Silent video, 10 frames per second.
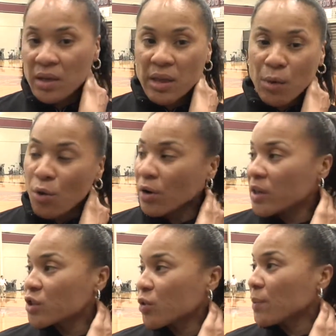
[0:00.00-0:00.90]
they work
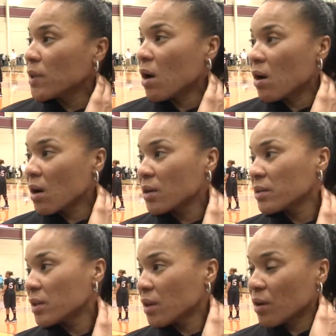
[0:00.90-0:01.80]
extremely hard,
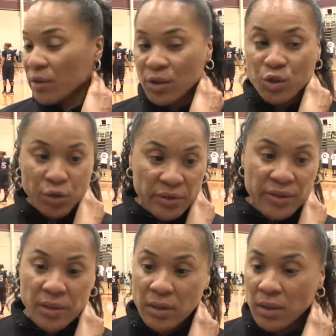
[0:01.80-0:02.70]
you know, they're
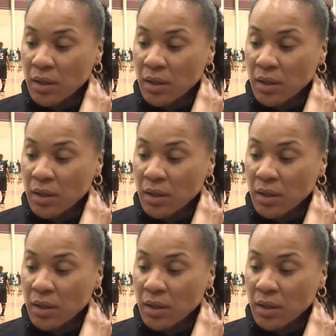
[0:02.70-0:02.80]
driven,